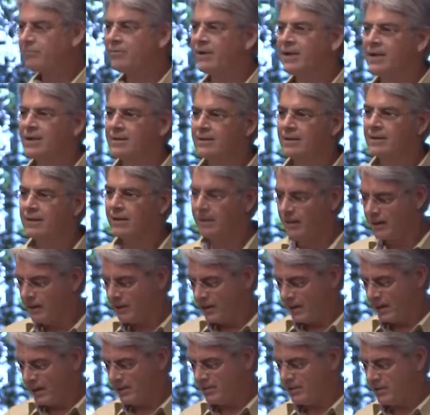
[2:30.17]
if anything,
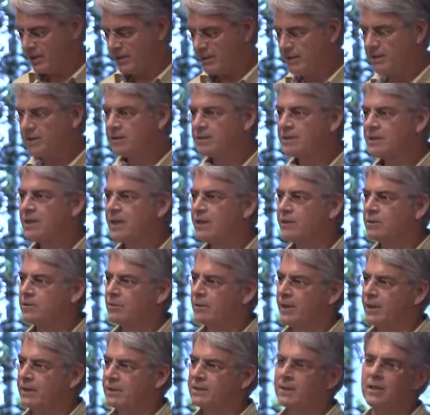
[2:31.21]
and then start
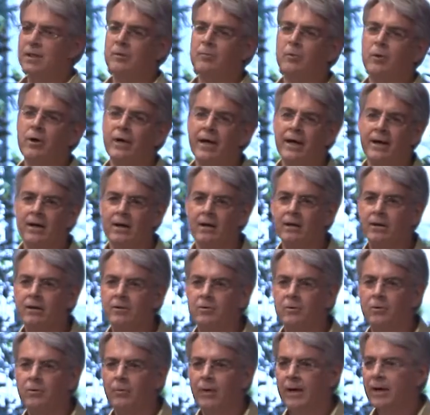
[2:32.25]
to ask in a more
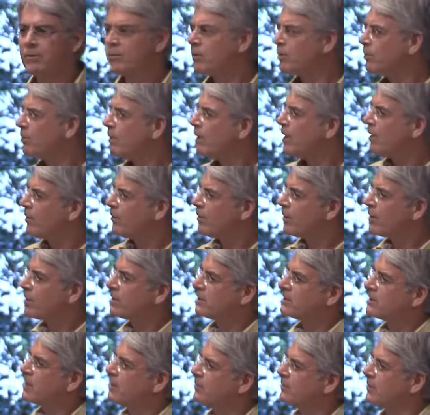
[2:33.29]
analytical way, well, what
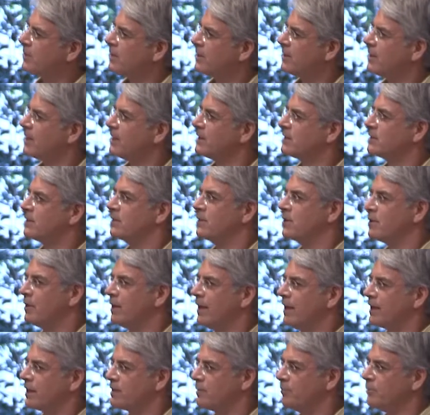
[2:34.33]
are some of the things that
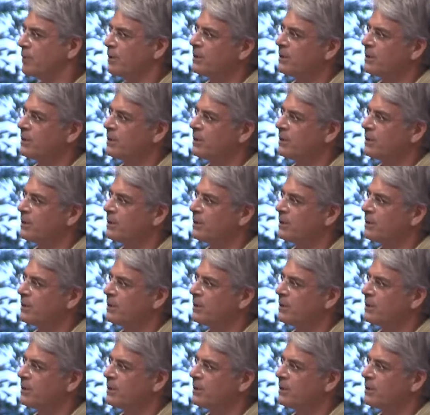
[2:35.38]
connect, in